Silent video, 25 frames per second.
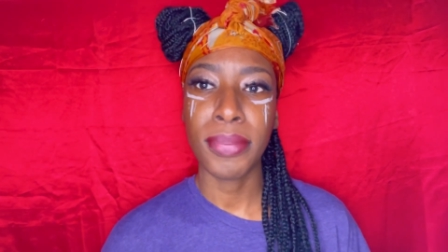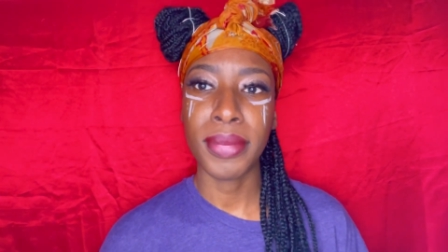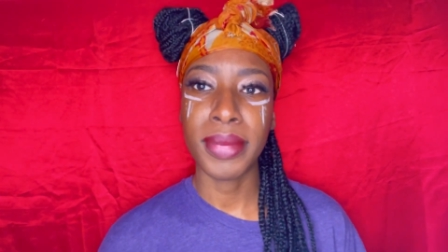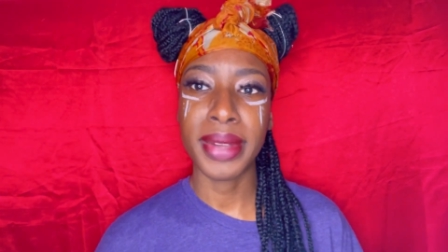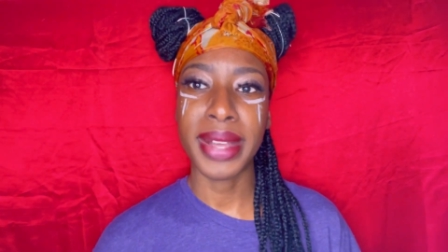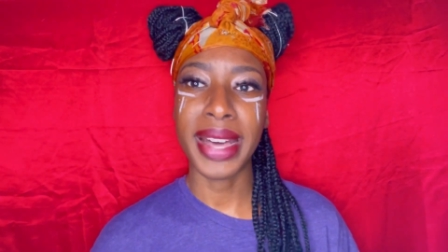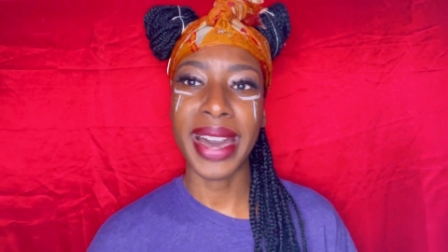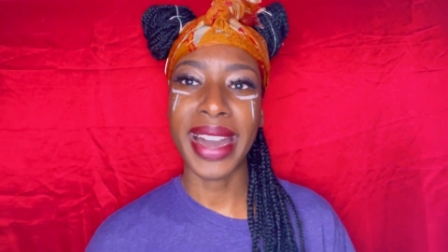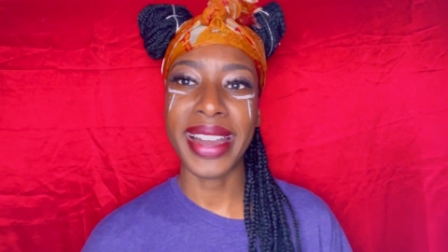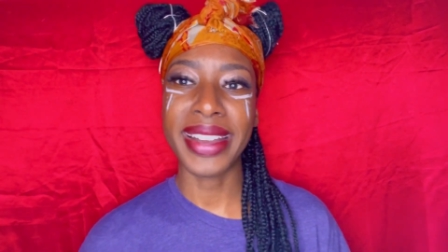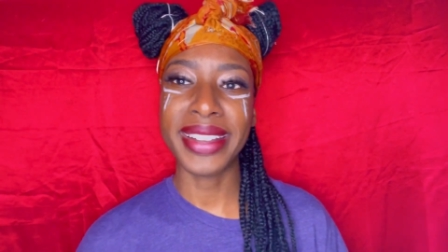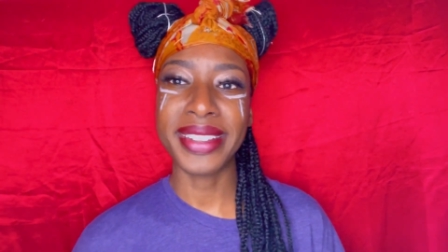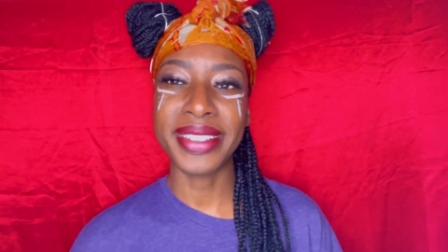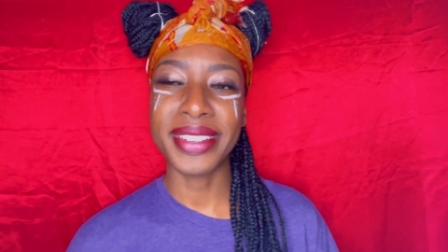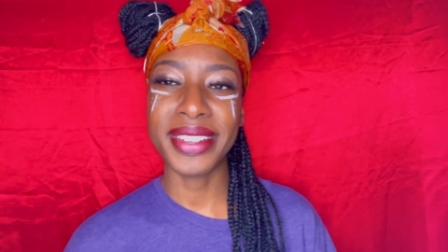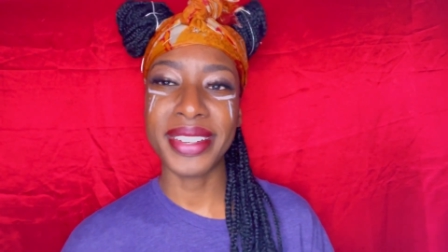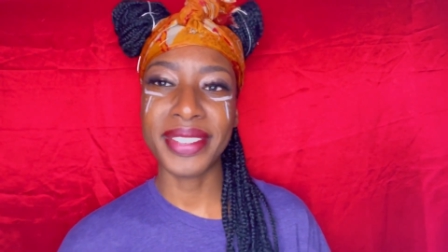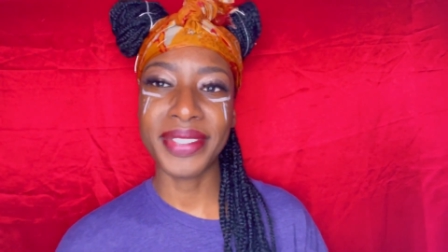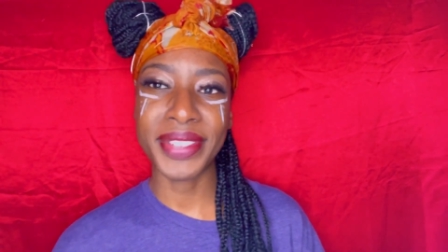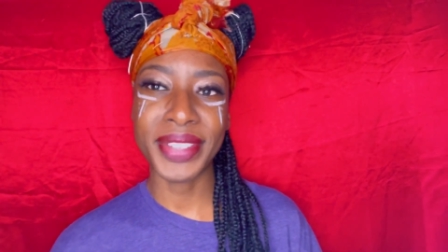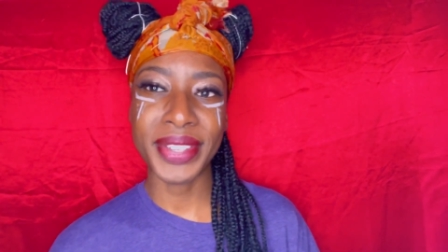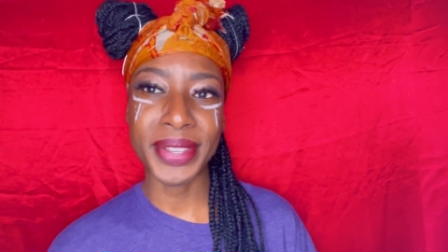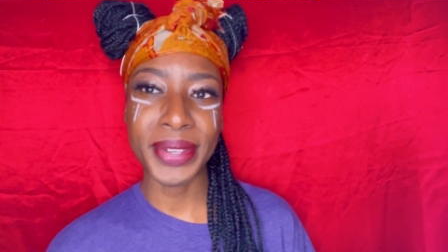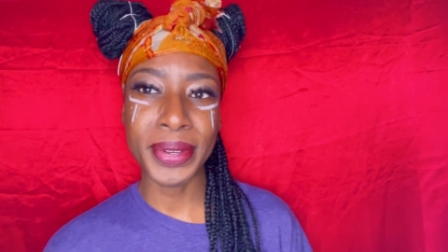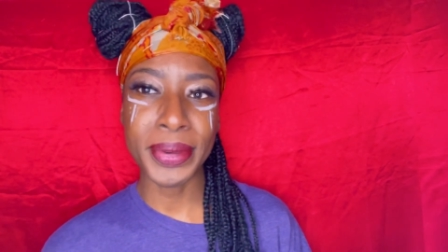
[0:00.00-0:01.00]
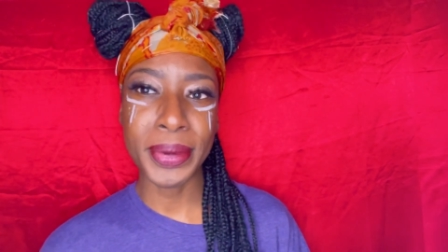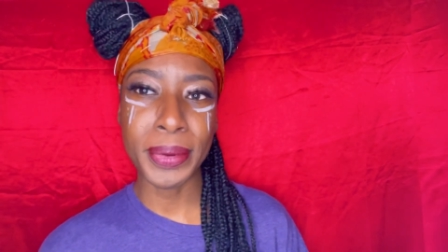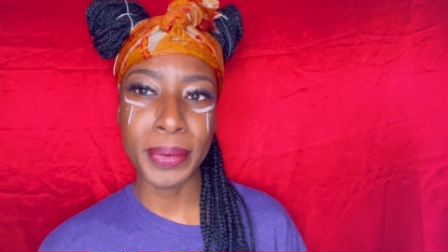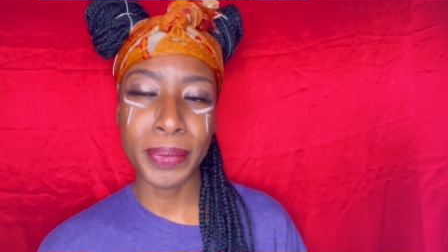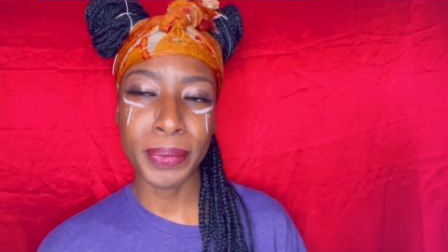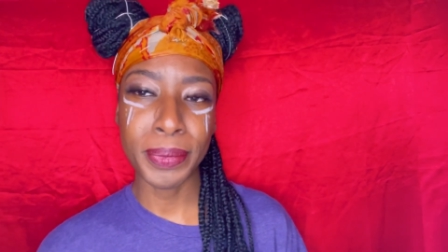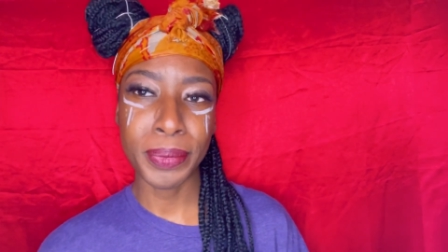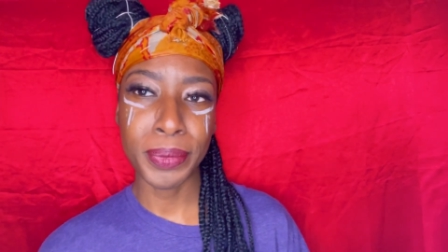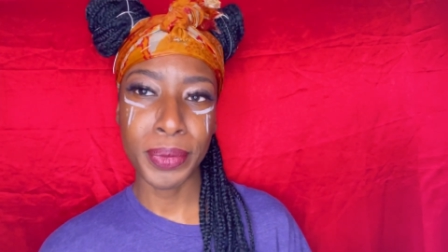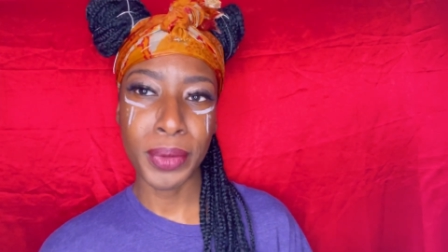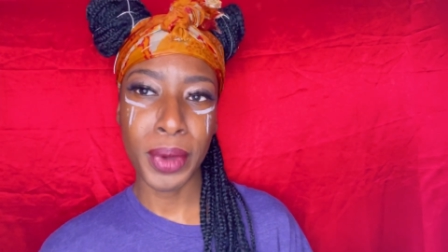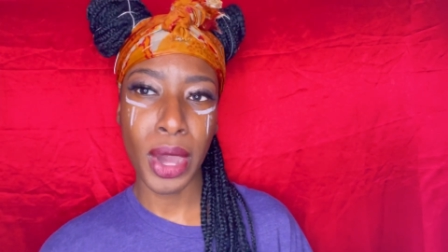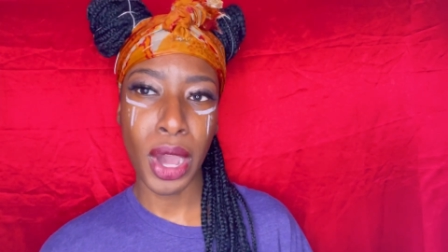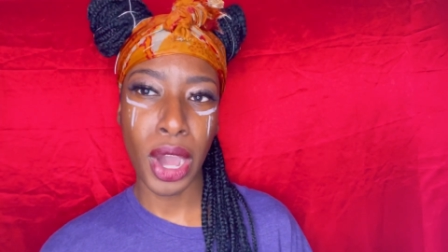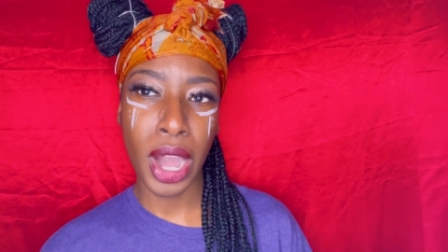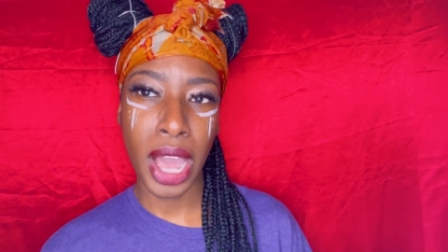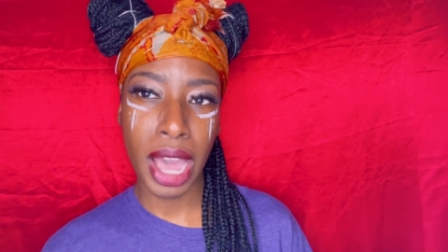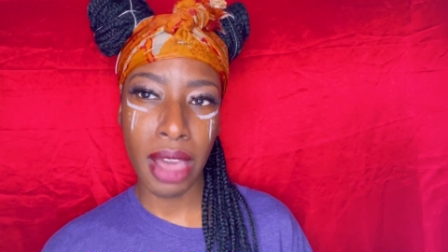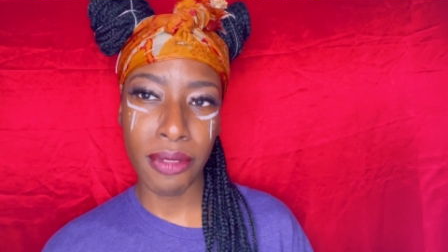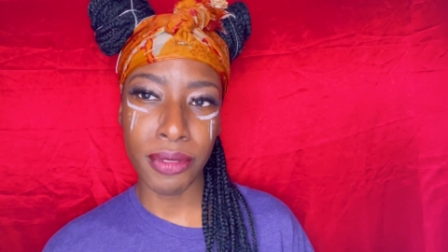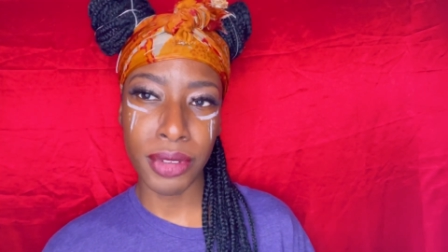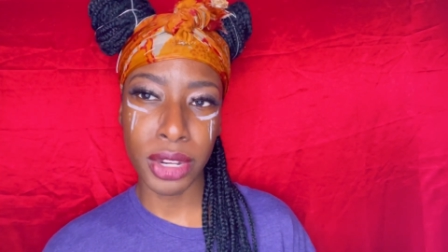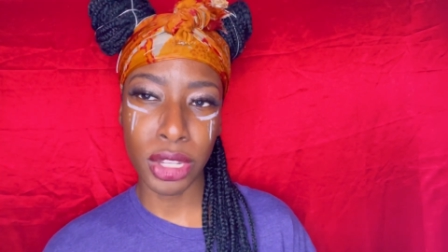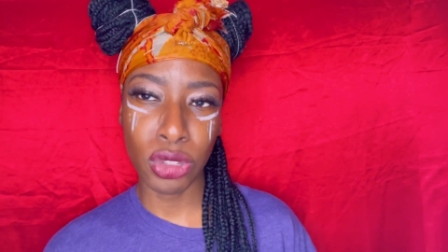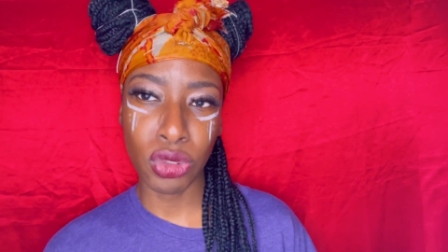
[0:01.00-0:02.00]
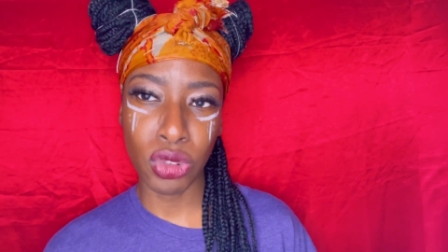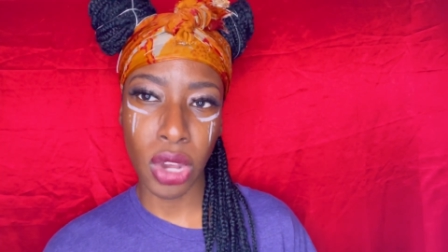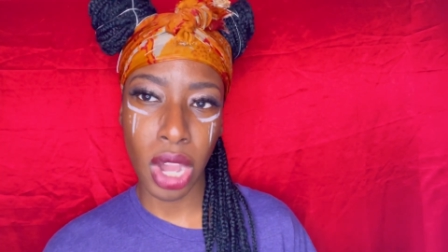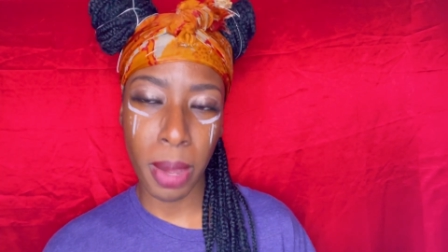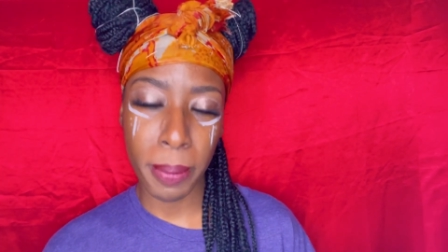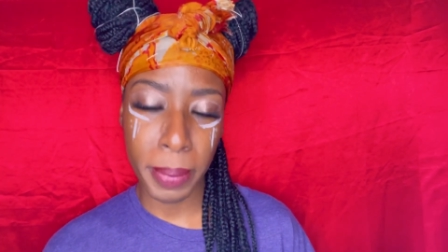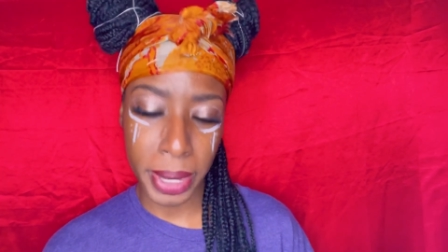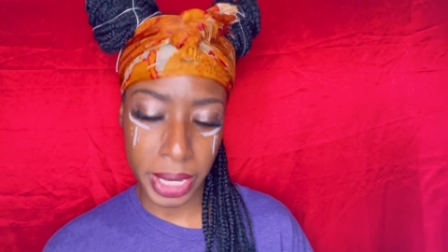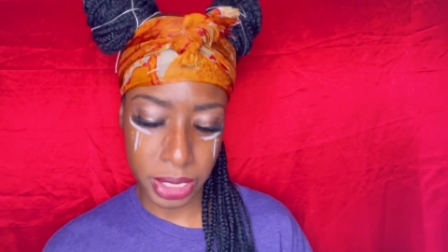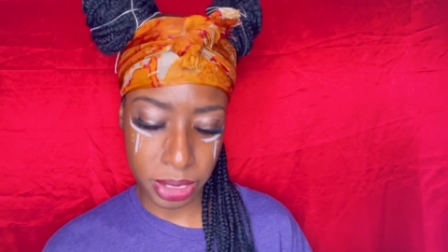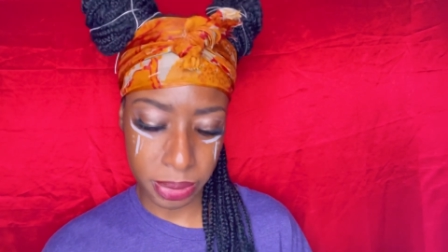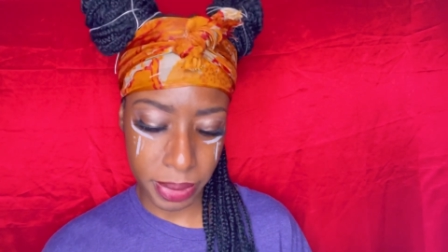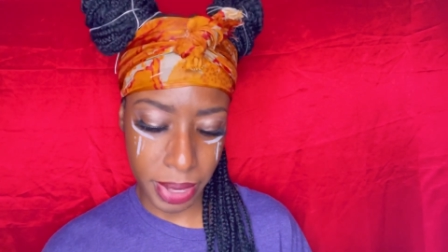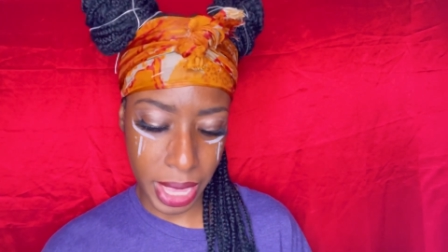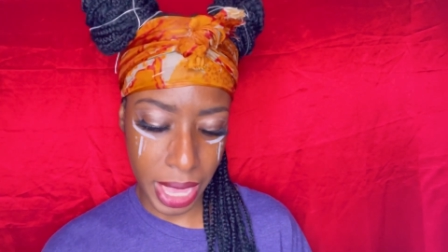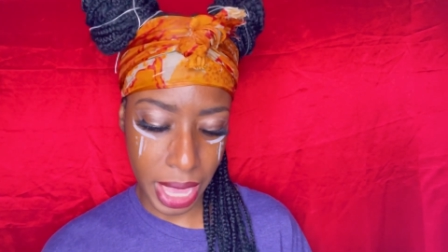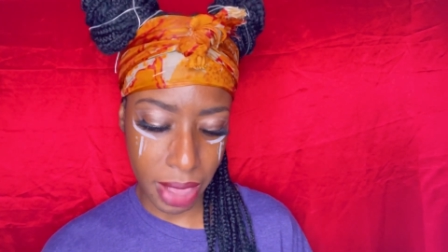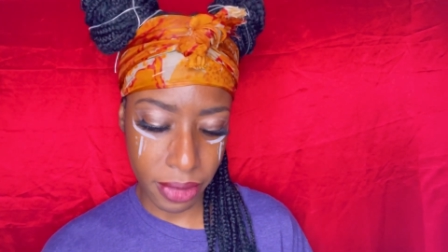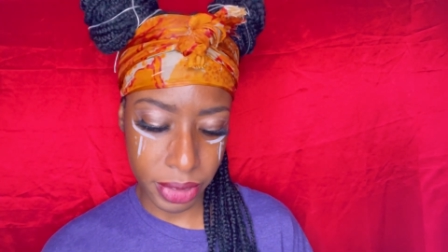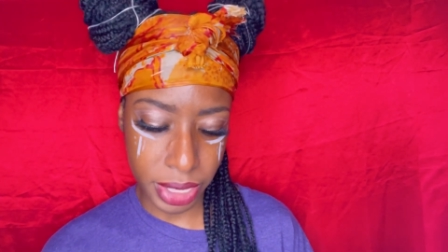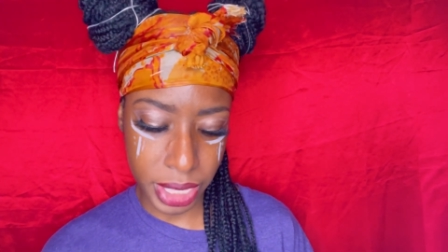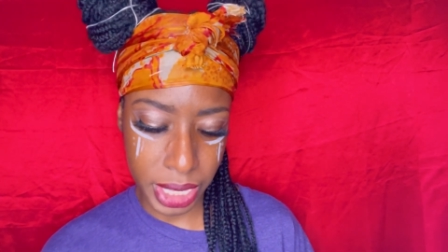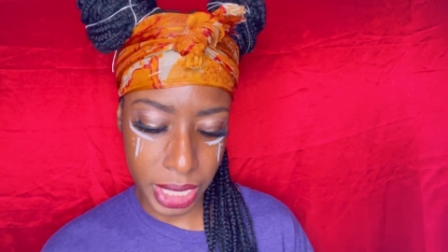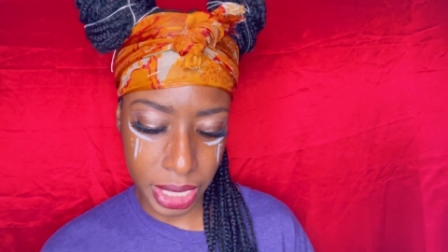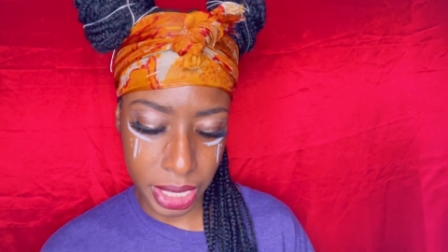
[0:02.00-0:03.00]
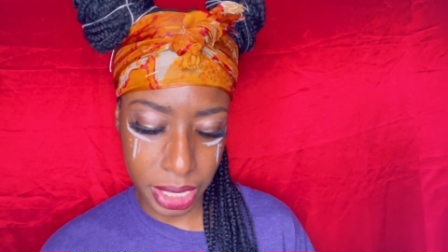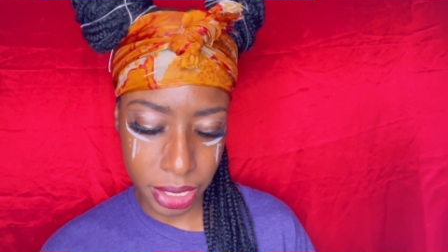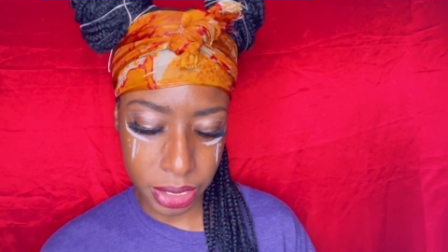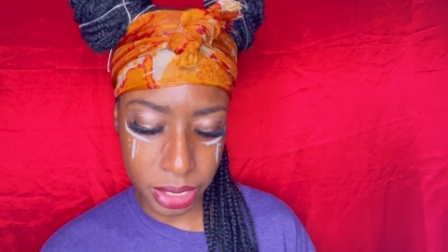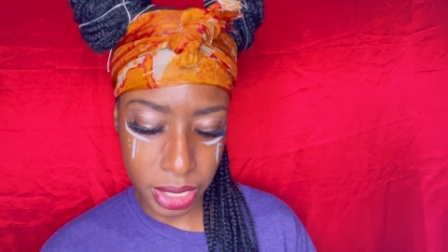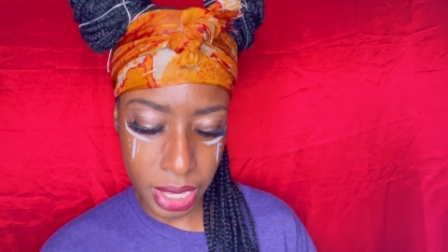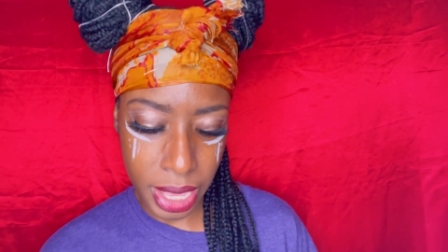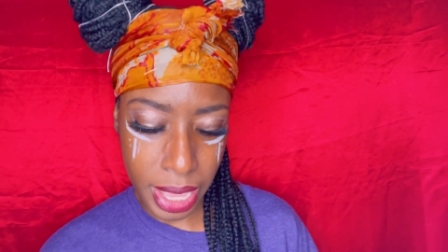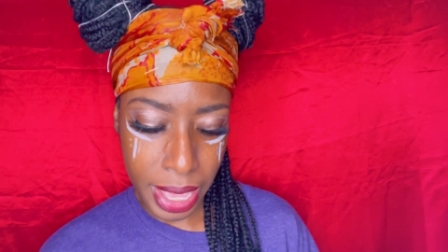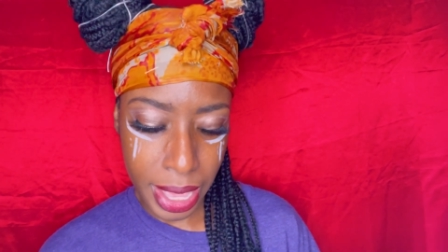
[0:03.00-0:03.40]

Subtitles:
either of you have any drawbacks about having kids,